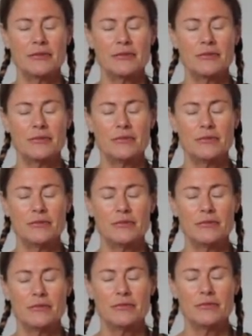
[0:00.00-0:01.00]

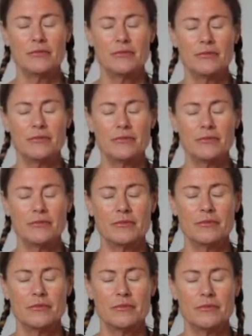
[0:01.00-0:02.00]

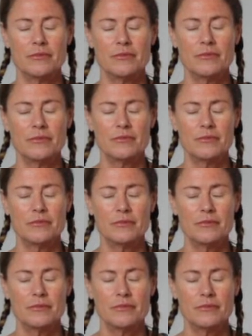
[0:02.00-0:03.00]

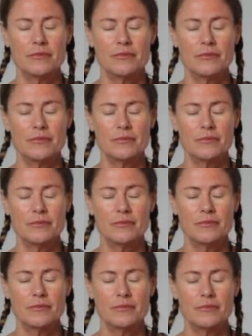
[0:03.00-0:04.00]

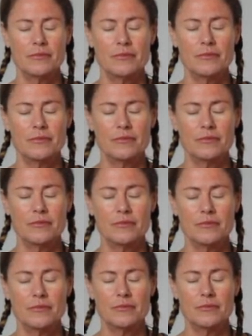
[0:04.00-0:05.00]

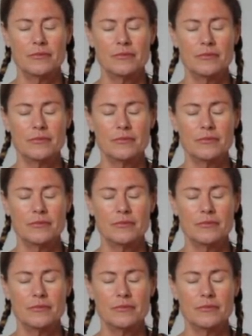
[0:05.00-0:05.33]
(silence)